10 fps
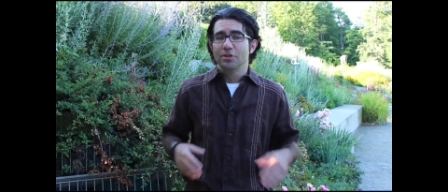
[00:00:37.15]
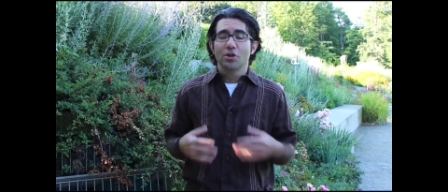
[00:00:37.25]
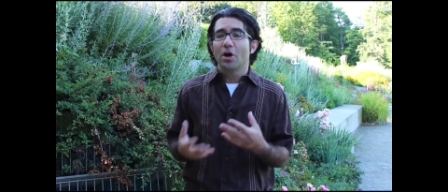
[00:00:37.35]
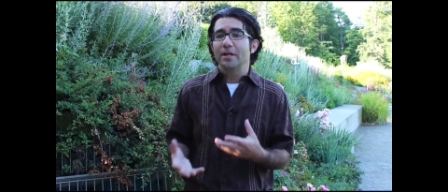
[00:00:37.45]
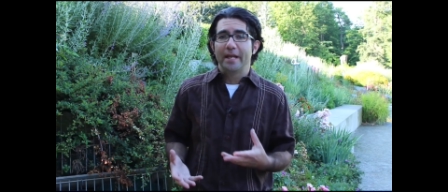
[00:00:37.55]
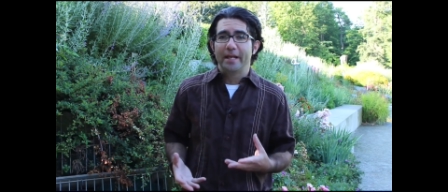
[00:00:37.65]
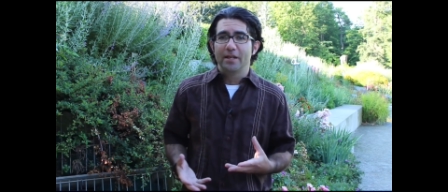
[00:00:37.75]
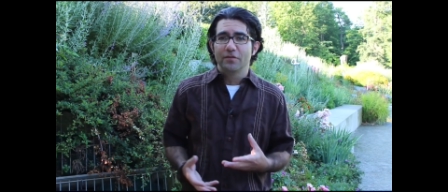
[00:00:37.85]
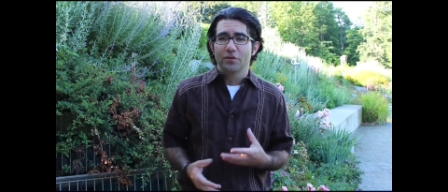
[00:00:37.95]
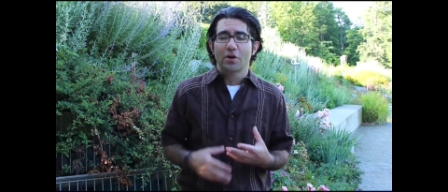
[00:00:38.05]

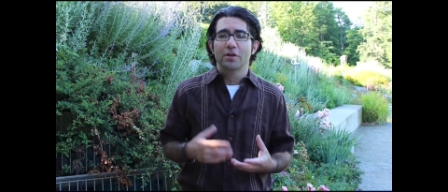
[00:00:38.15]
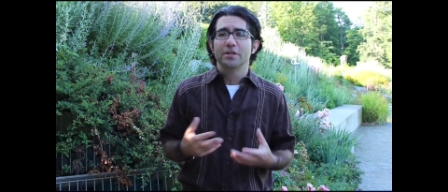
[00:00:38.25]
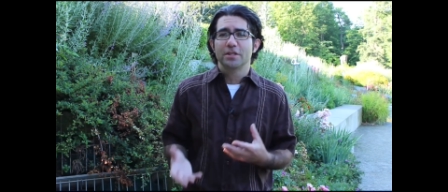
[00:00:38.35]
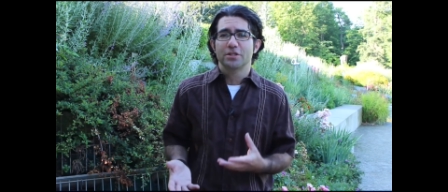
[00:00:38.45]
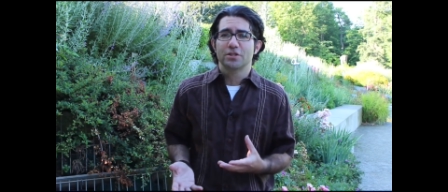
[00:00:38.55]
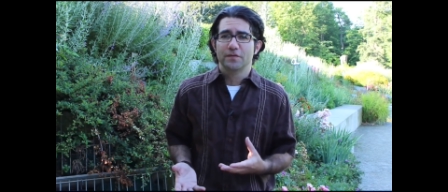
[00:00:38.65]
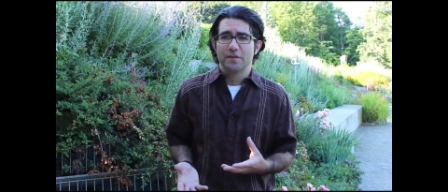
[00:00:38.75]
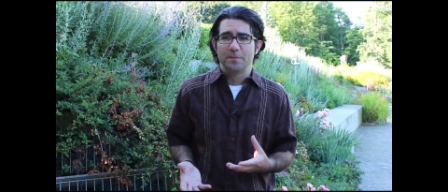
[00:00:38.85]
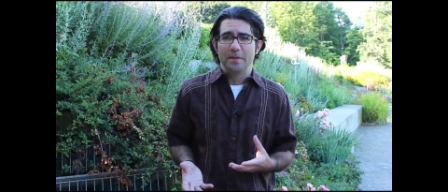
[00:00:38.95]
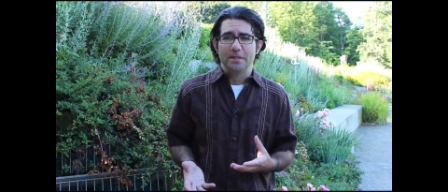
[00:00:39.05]
non-native or non-indigenous
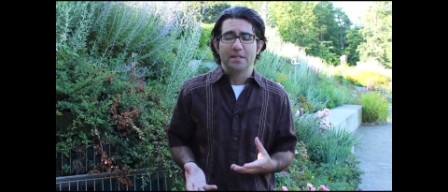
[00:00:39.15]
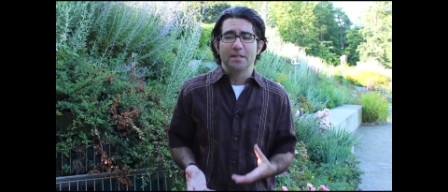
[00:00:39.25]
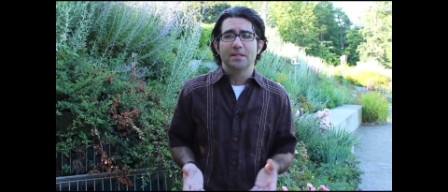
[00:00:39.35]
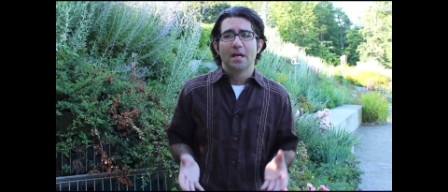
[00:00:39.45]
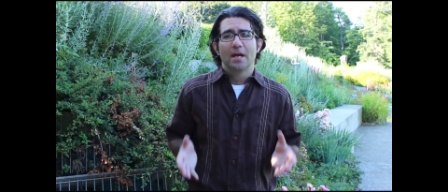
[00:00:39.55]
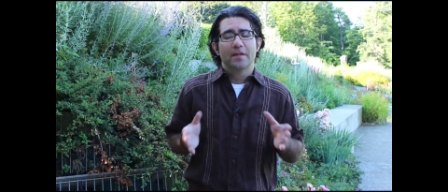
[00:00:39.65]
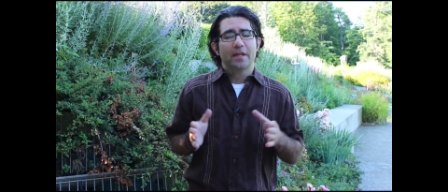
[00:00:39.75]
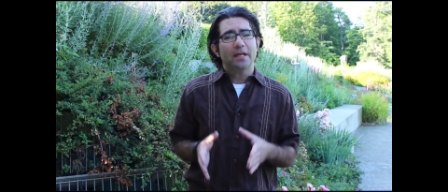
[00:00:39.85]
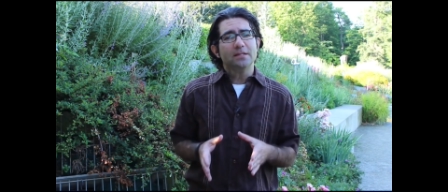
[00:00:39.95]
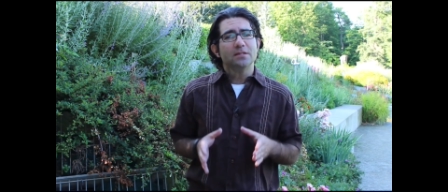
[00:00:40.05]
species that
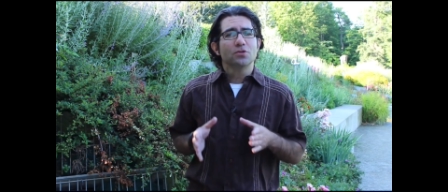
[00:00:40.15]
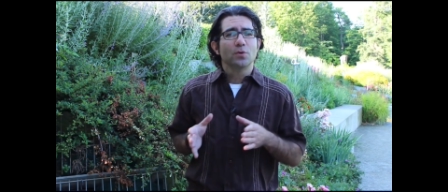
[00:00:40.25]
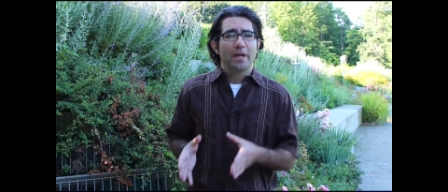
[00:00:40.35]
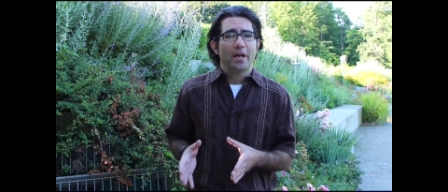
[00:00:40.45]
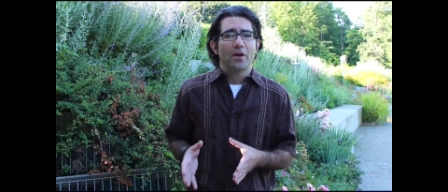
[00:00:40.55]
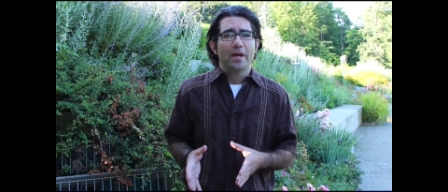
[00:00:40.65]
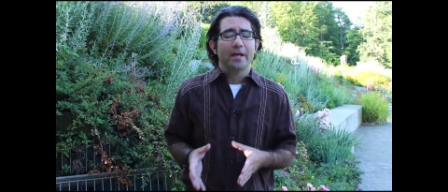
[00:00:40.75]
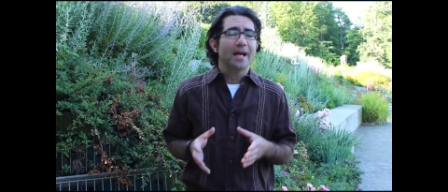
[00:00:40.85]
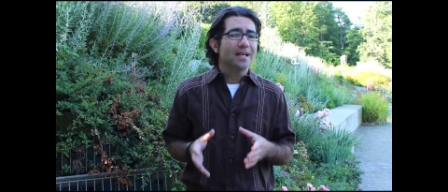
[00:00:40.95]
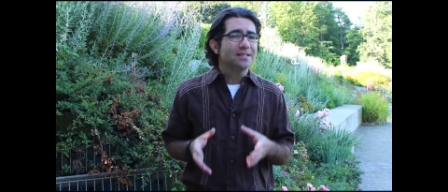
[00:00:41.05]
gets into an area
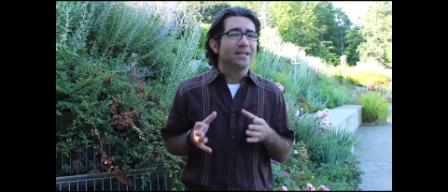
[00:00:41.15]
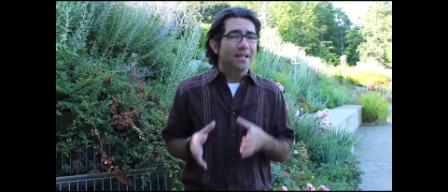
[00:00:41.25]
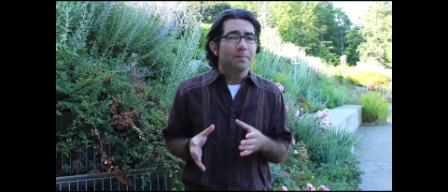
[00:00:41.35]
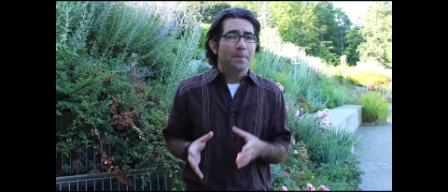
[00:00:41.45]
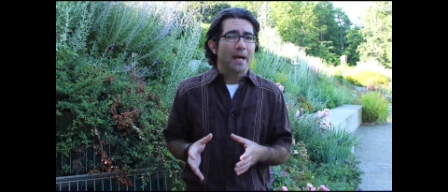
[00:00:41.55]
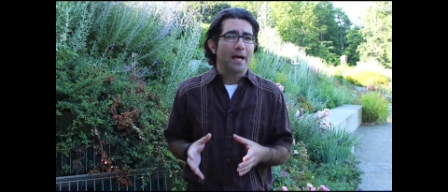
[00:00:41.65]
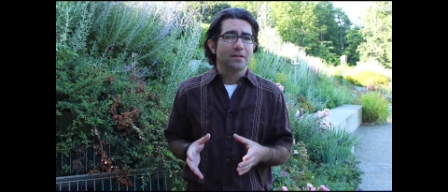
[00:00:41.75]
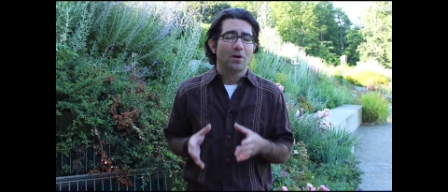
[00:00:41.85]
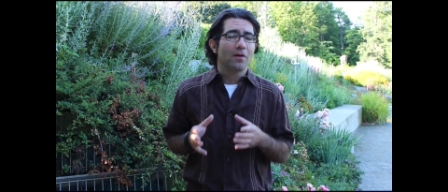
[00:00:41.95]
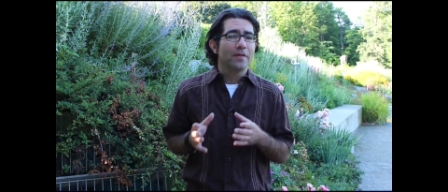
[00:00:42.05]
and has an
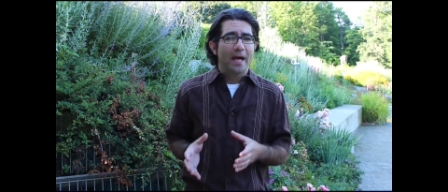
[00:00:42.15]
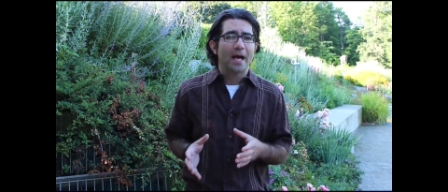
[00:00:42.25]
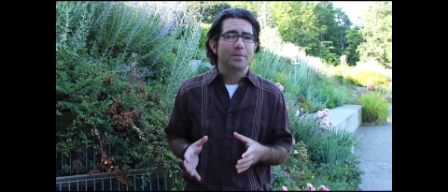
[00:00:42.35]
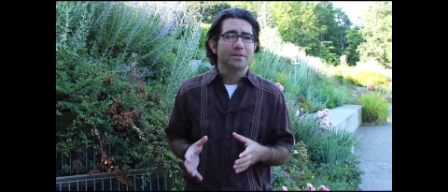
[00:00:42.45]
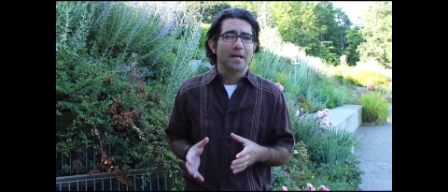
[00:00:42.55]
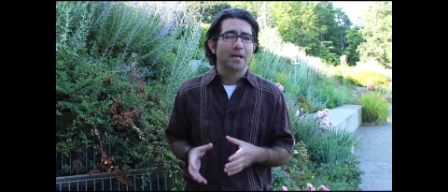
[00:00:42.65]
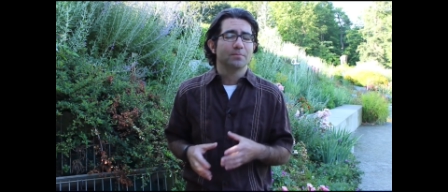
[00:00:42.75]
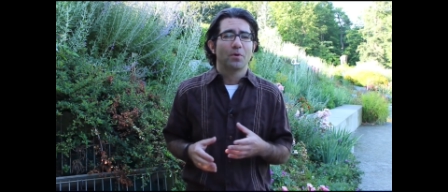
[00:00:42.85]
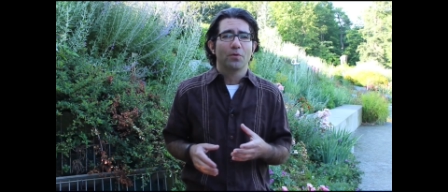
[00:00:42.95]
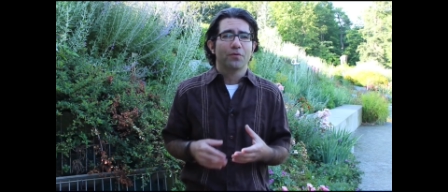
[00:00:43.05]
impact on the
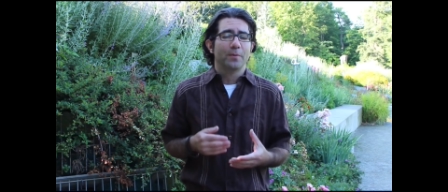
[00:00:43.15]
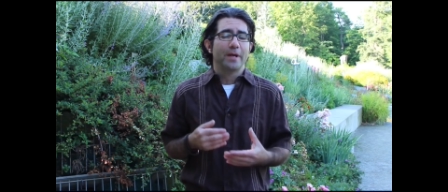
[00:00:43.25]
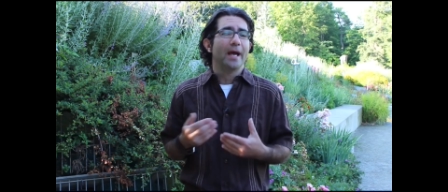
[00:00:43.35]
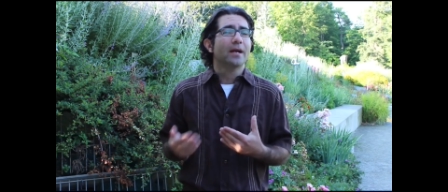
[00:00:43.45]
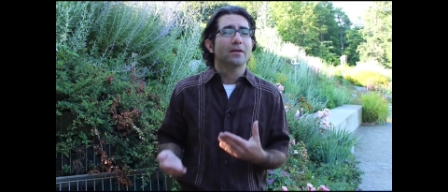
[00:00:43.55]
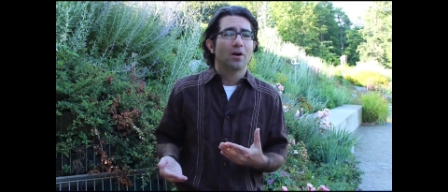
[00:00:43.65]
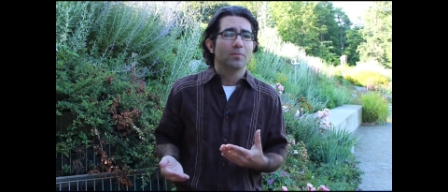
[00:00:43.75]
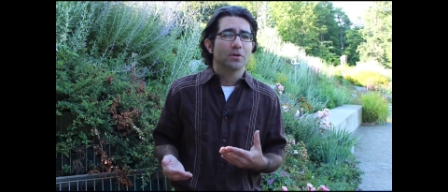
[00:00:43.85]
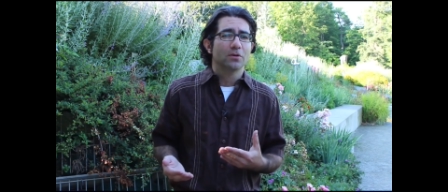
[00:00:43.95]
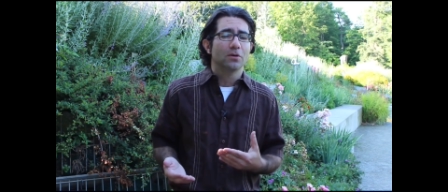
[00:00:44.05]
habitat both from an
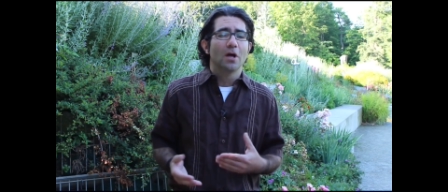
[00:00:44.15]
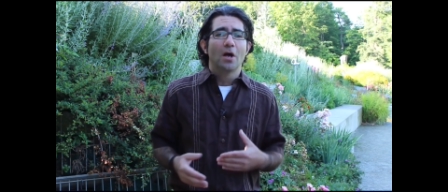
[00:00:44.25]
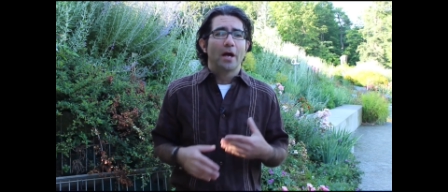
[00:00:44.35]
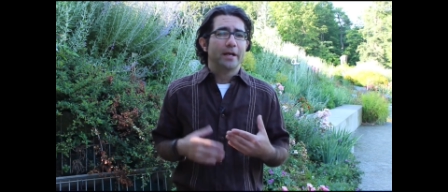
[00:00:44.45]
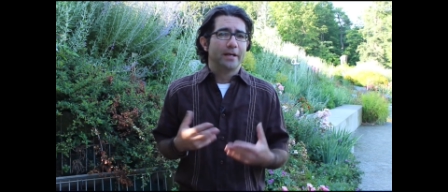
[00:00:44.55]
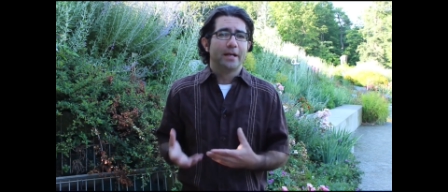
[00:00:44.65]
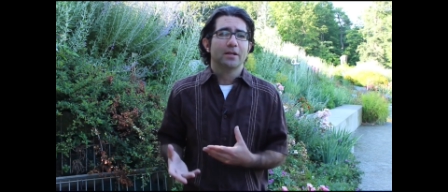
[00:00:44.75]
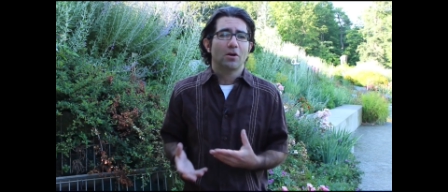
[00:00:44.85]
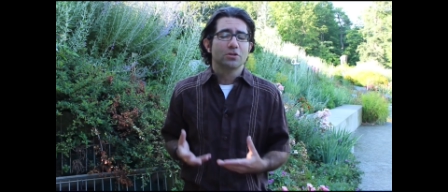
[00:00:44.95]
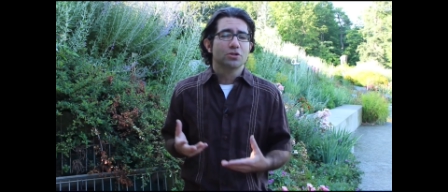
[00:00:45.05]
economical and an
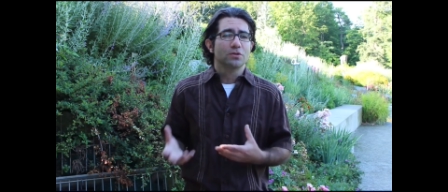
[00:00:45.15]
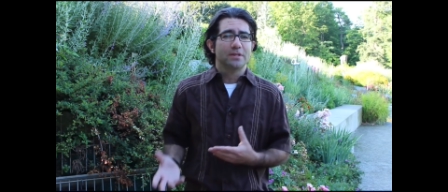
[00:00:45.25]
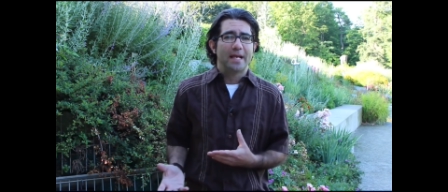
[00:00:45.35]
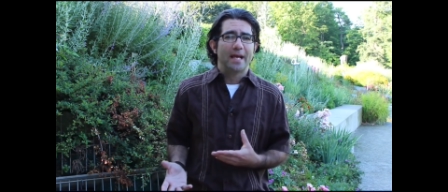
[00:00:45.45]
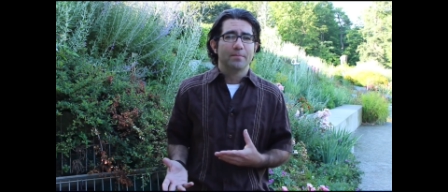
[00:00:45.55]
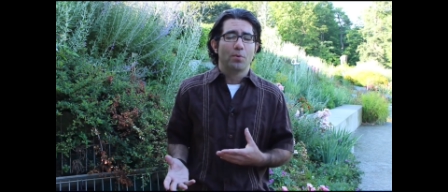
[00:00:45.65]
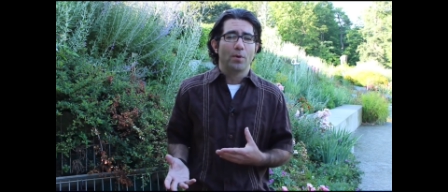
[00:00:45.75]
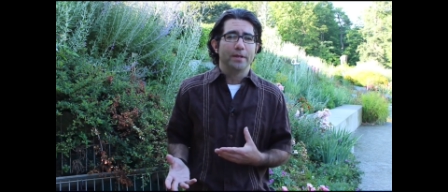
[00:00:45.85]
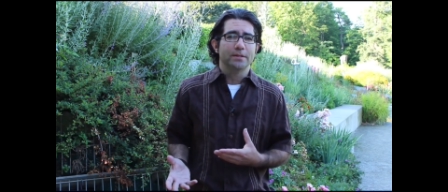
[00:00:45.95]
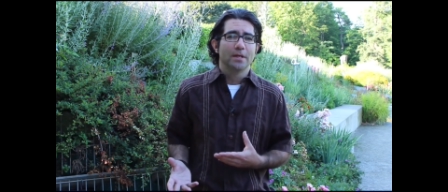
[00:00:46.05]
ecological
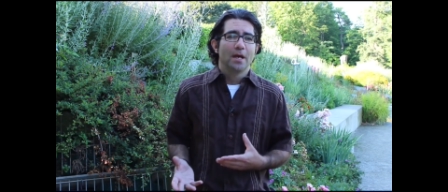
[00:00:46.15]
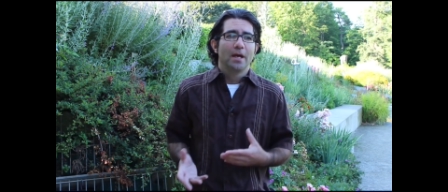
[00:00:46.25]
standpoint.